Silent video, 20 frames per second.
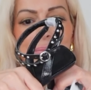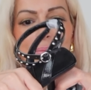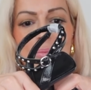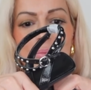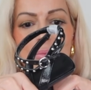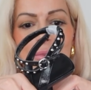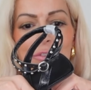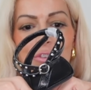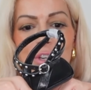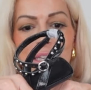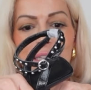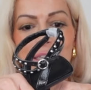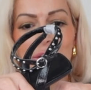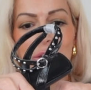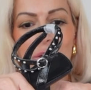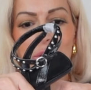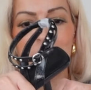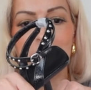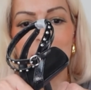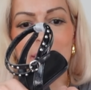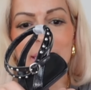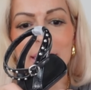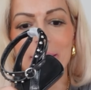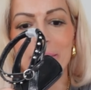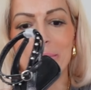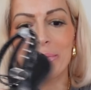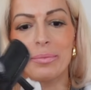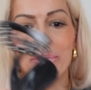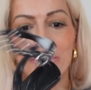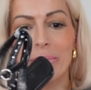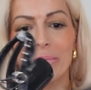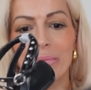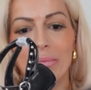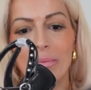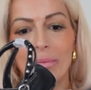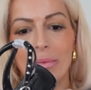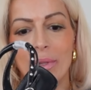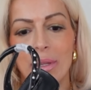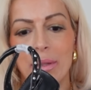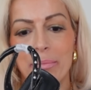If I can open it,
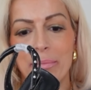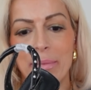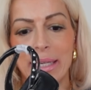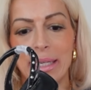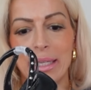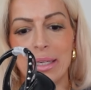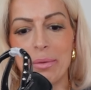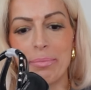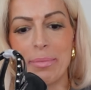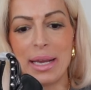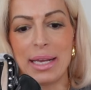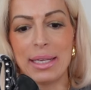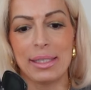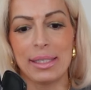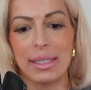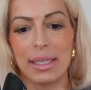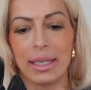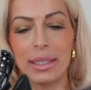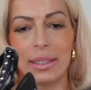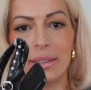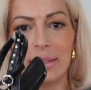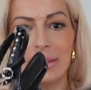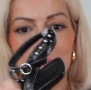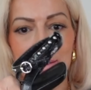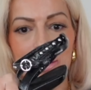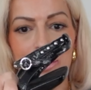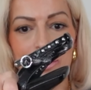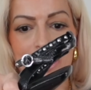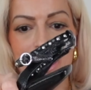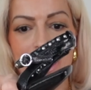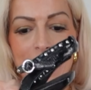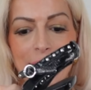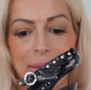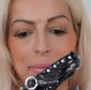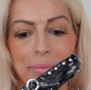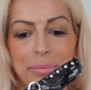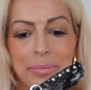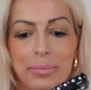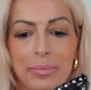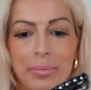making a mess here. Okay,
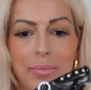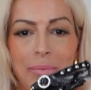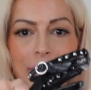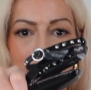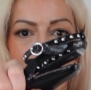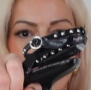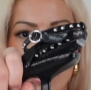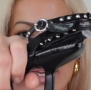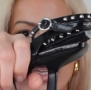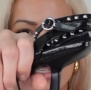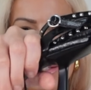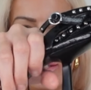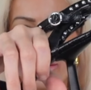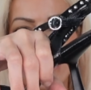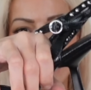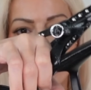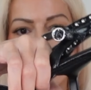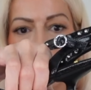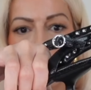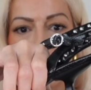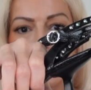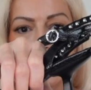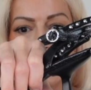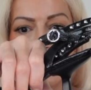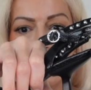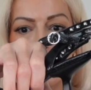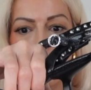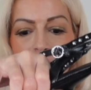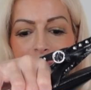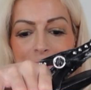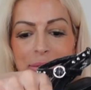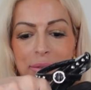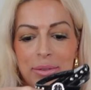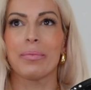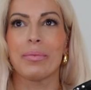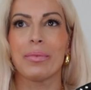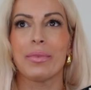so there you go.